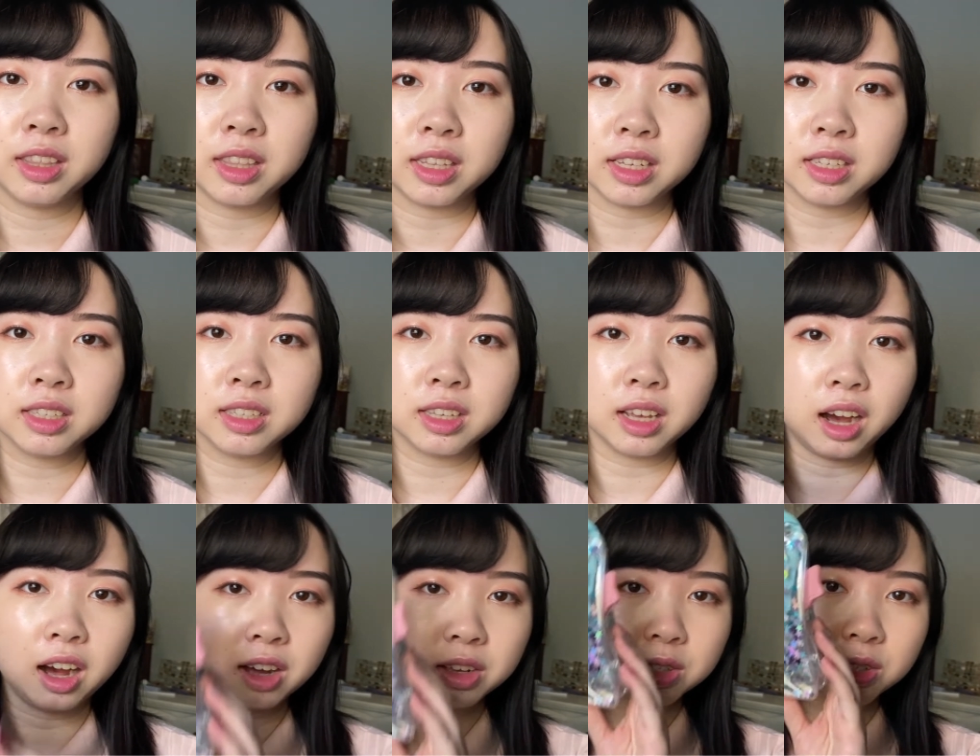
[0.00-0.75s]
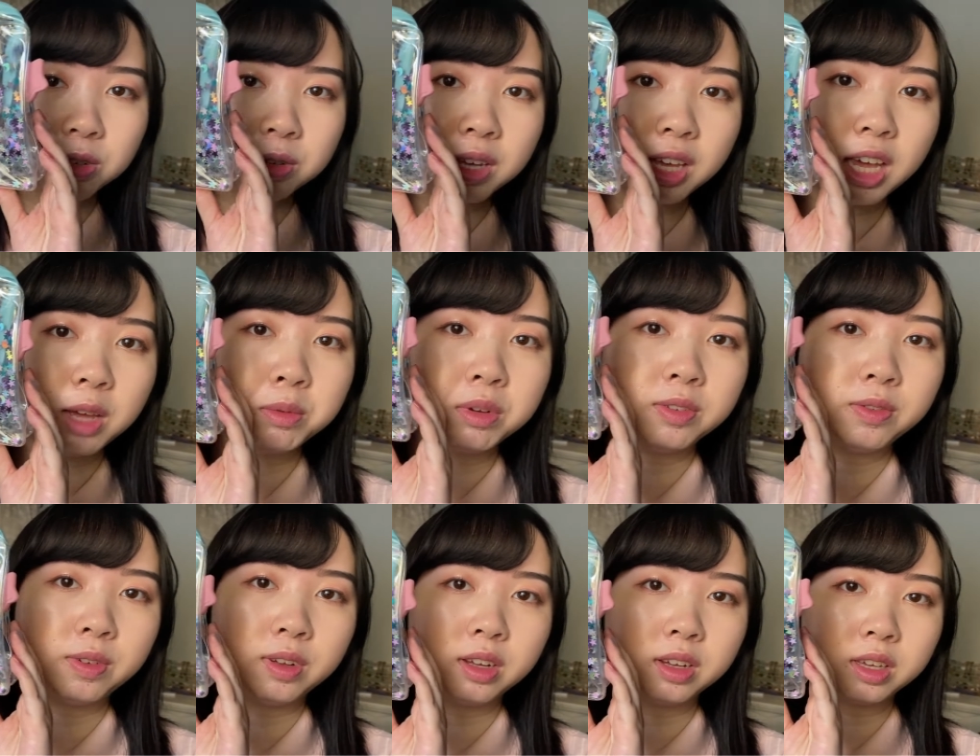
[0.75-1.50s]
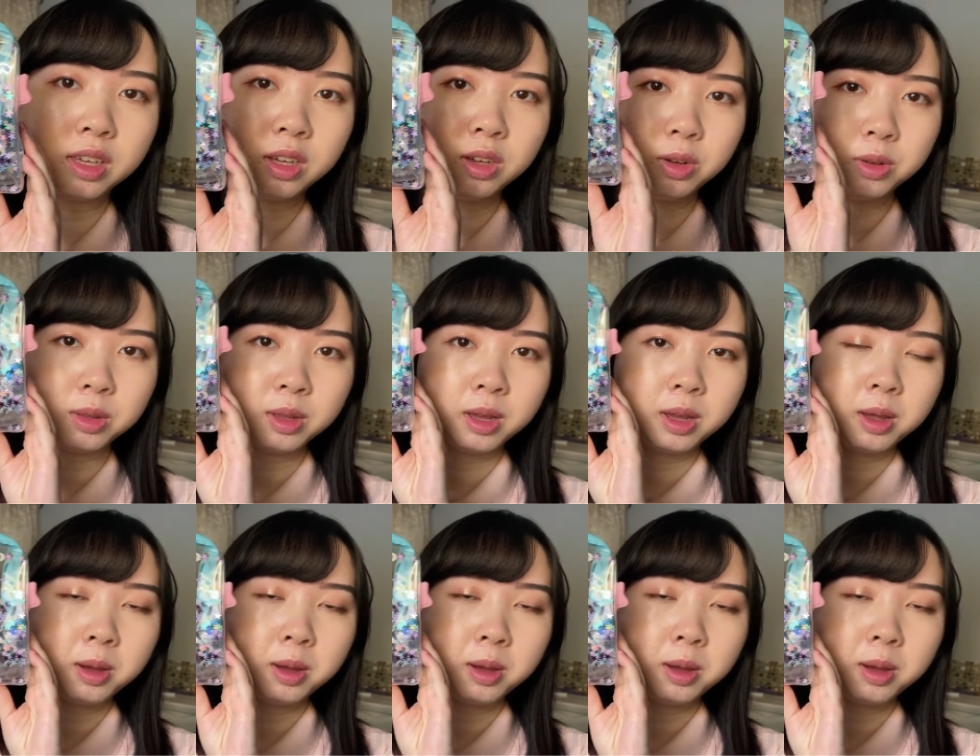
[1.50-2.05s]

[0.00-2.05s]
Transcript: this also came with a cute